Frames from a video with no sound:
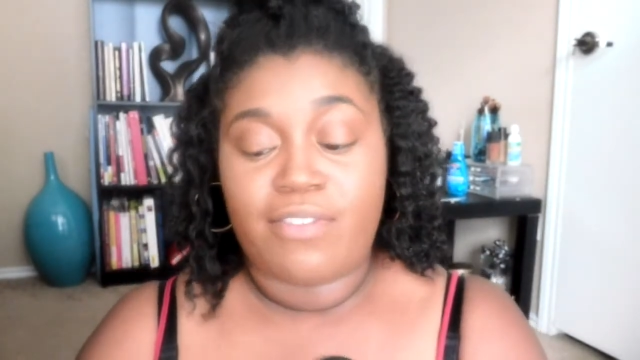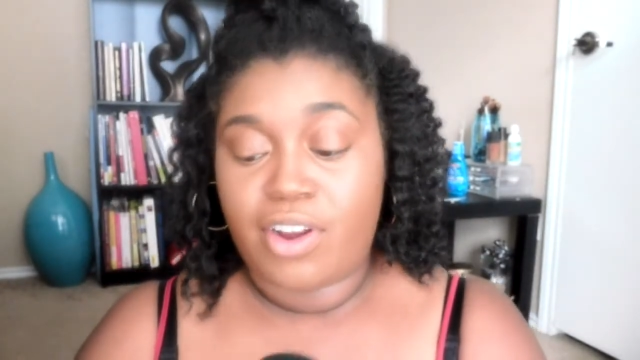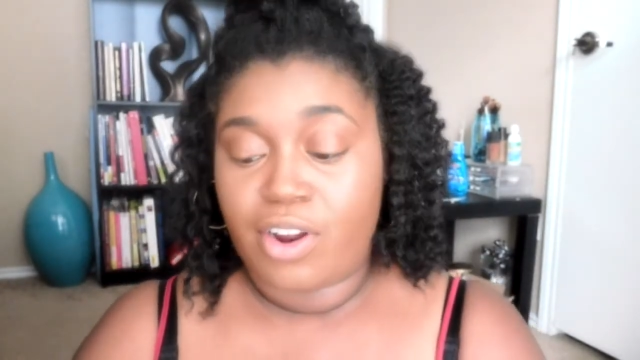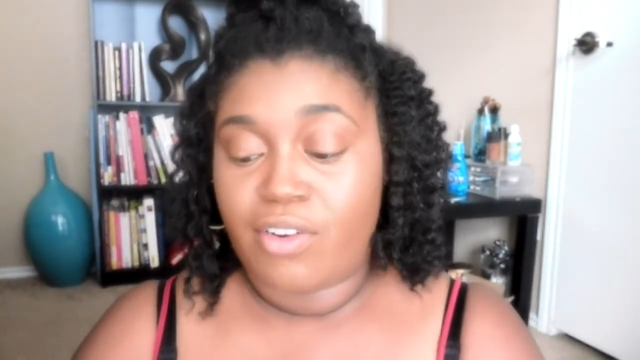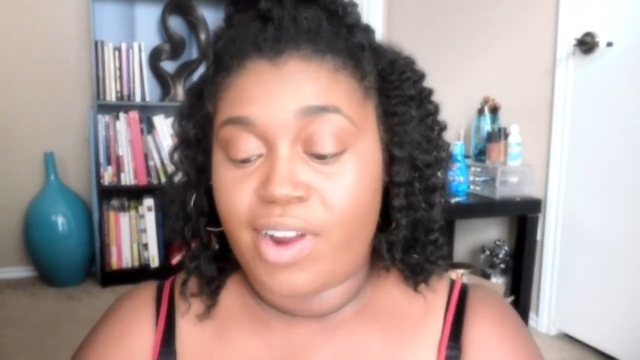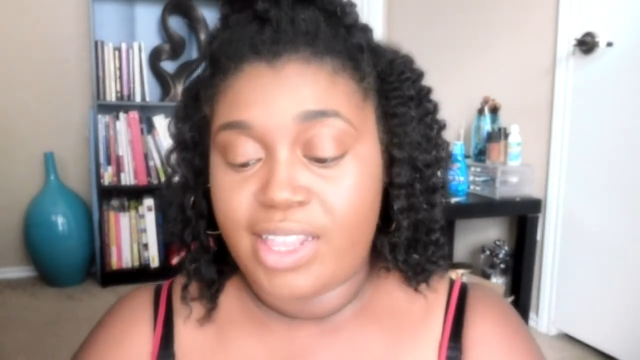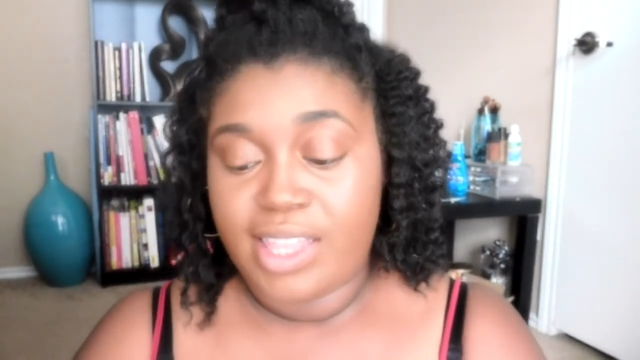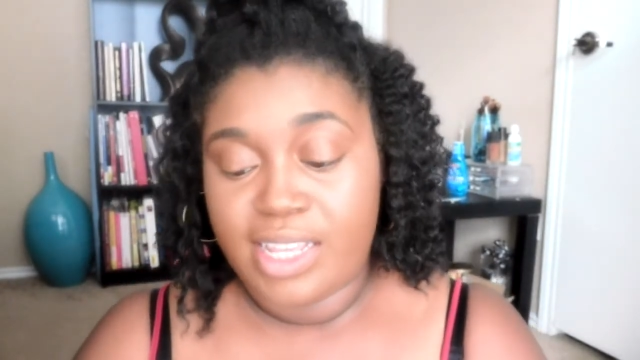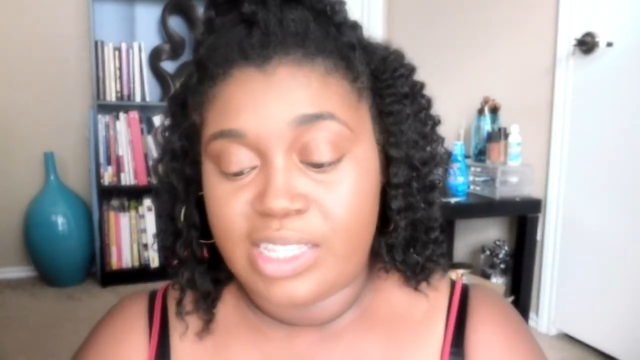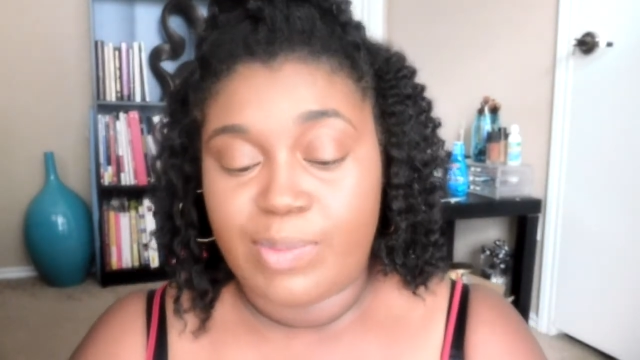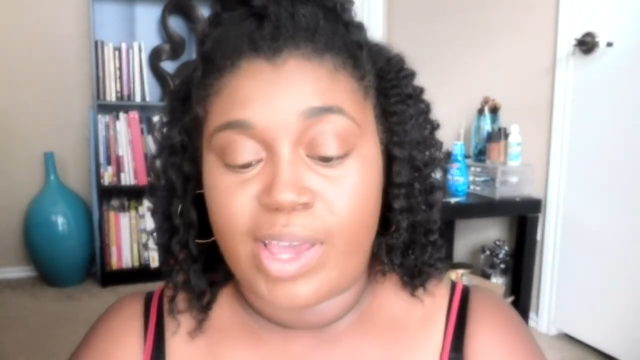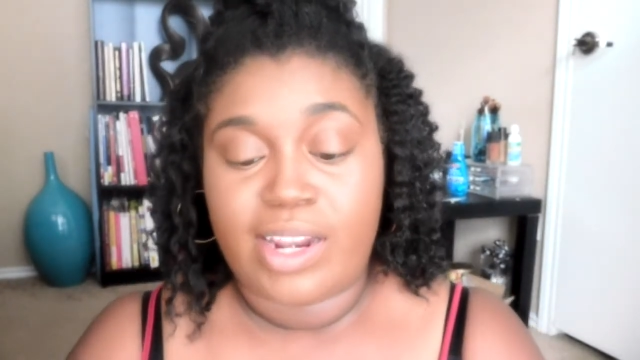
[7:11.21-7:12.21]
I've heard great
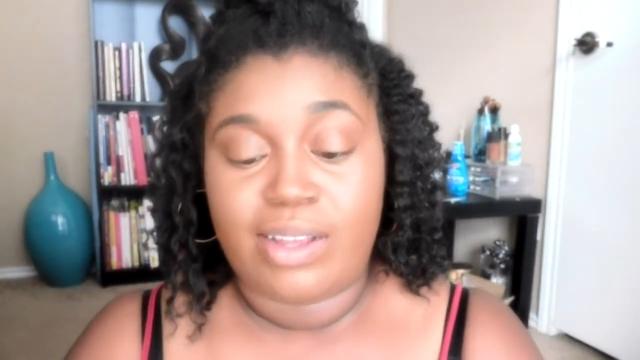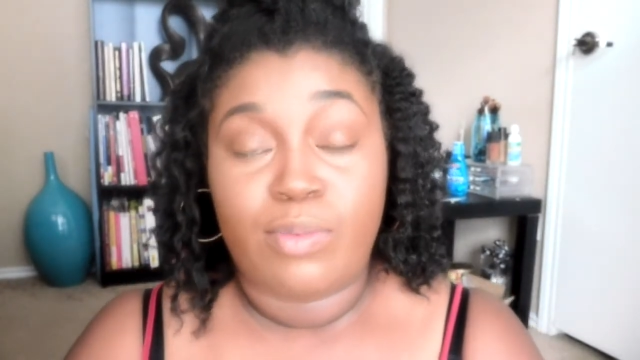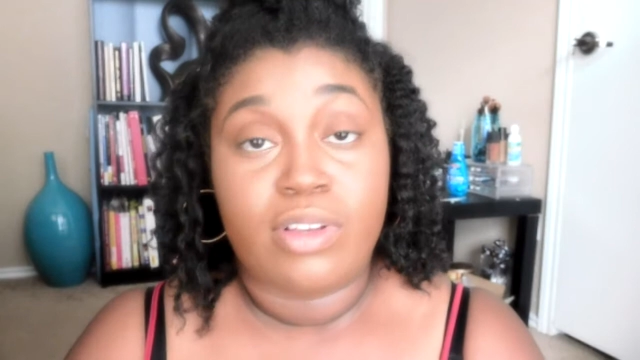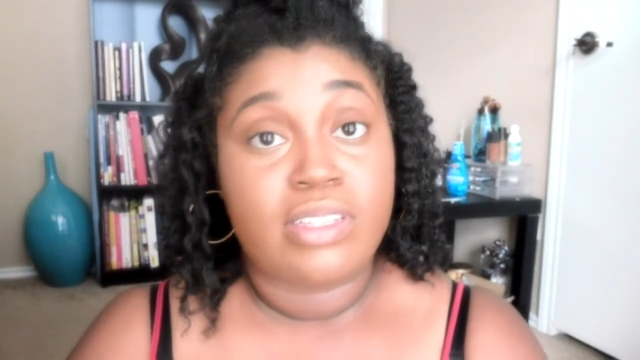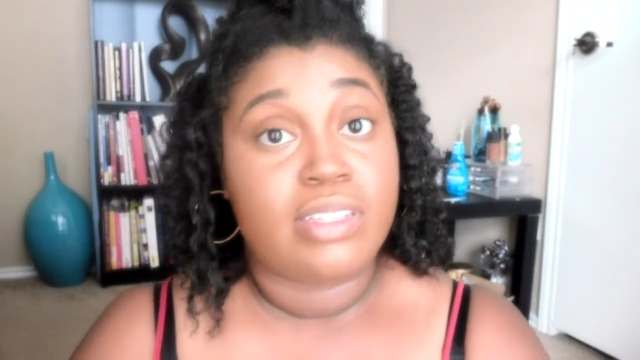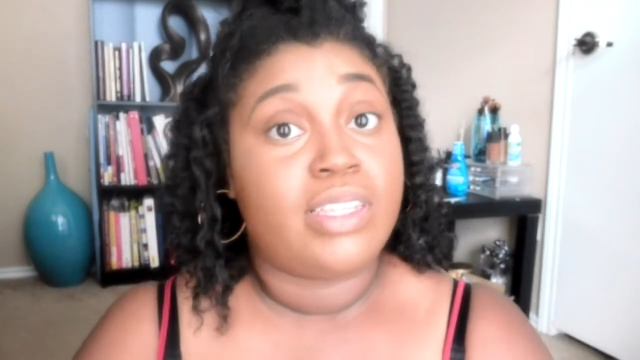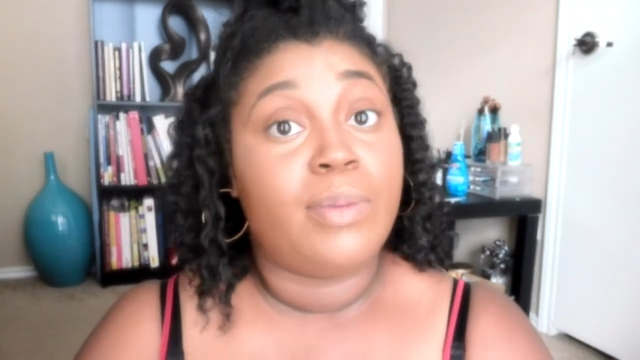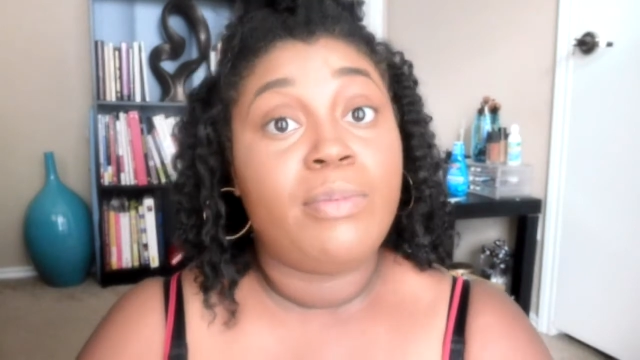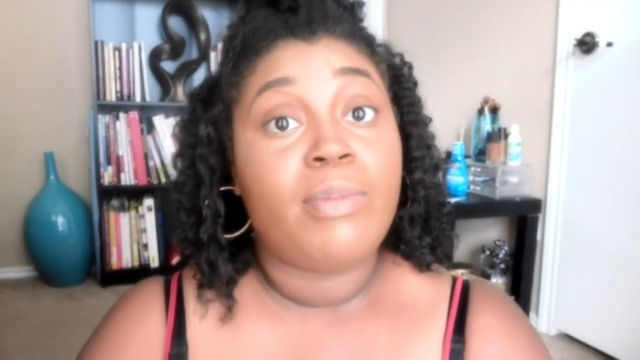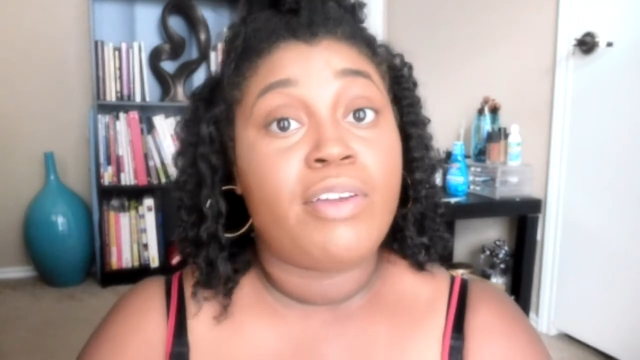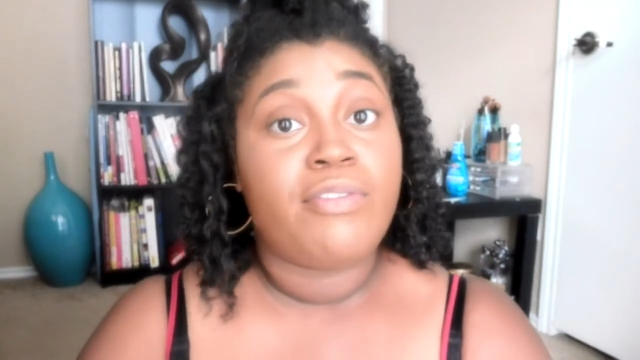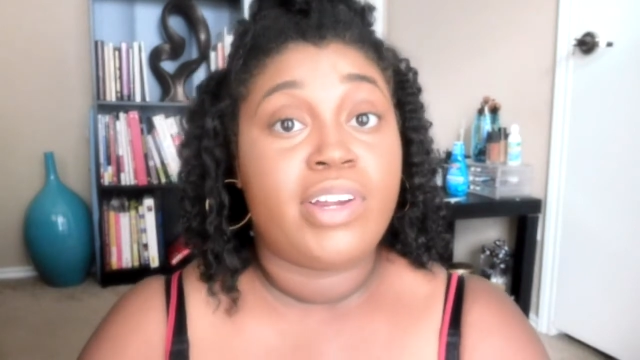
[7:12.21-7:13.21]
things about it. Some
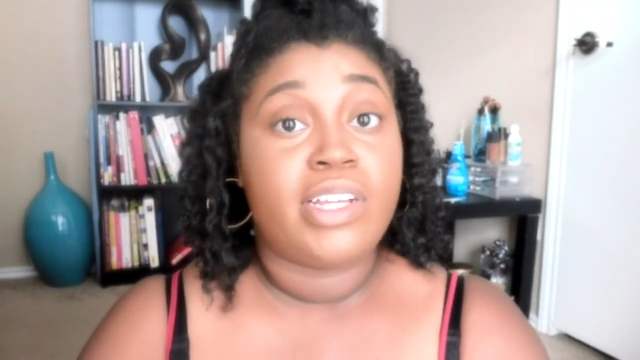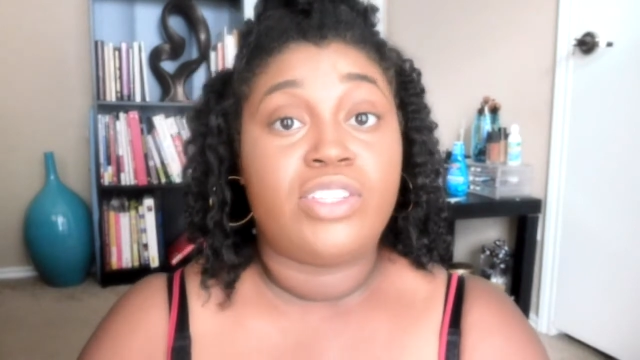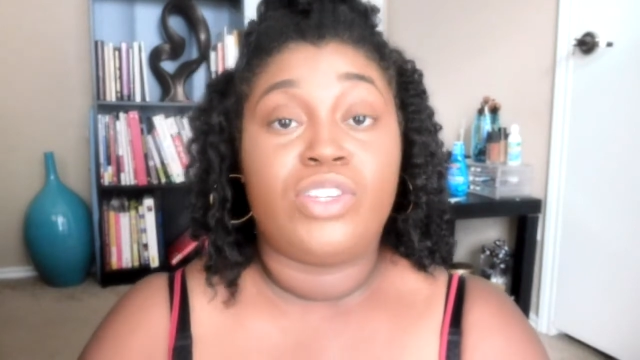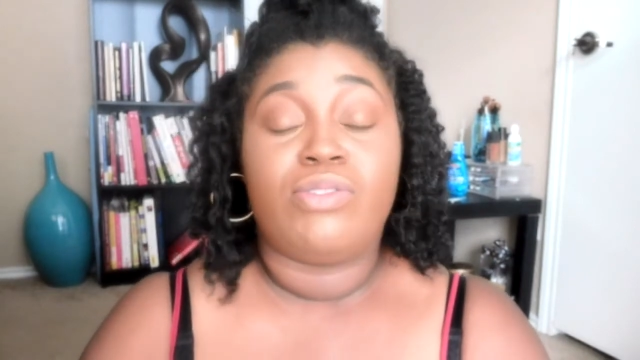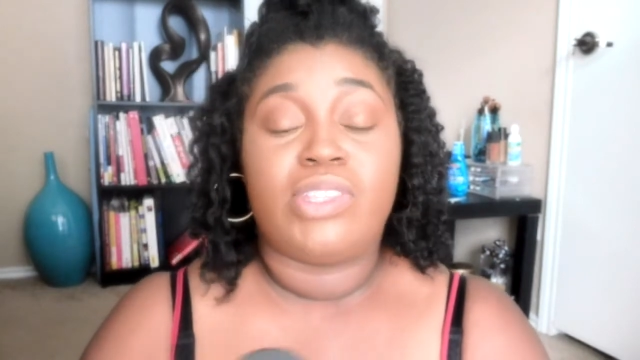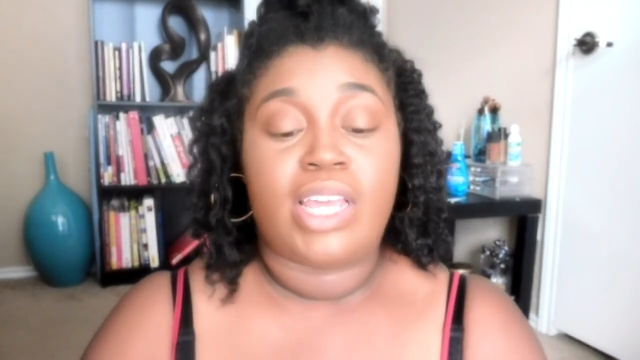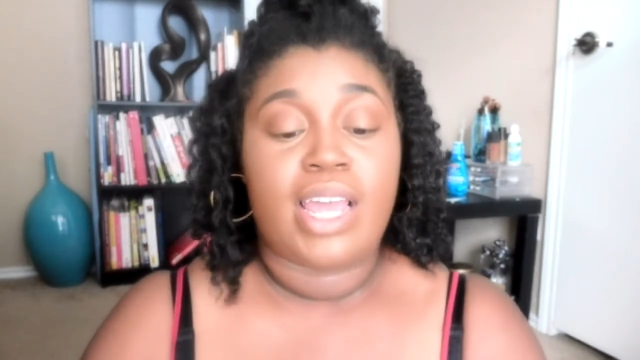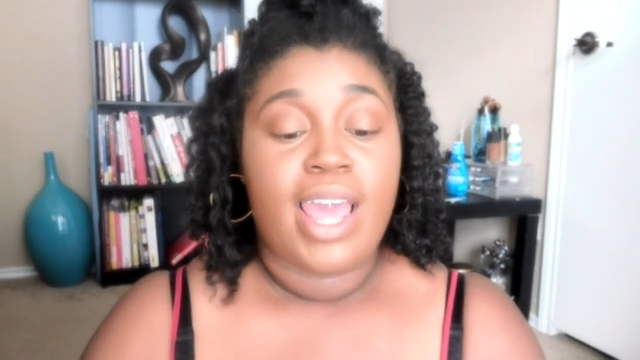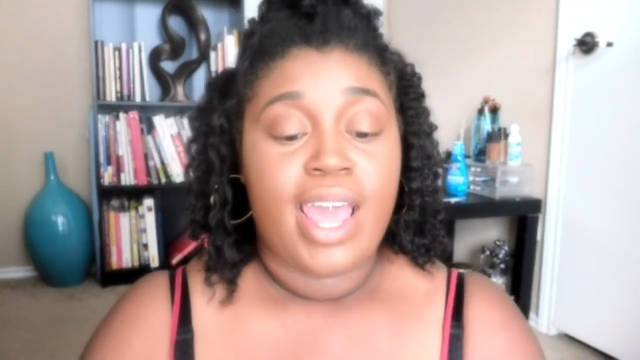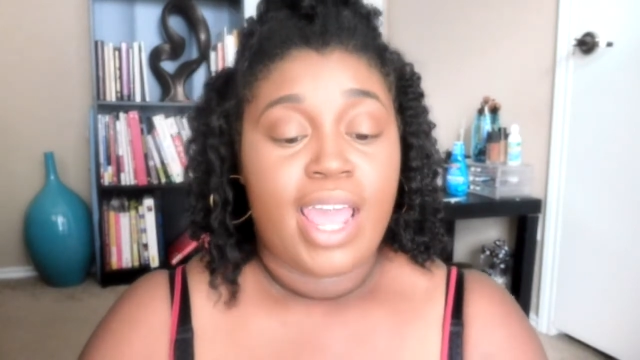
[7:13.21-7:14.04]
of my friends use it,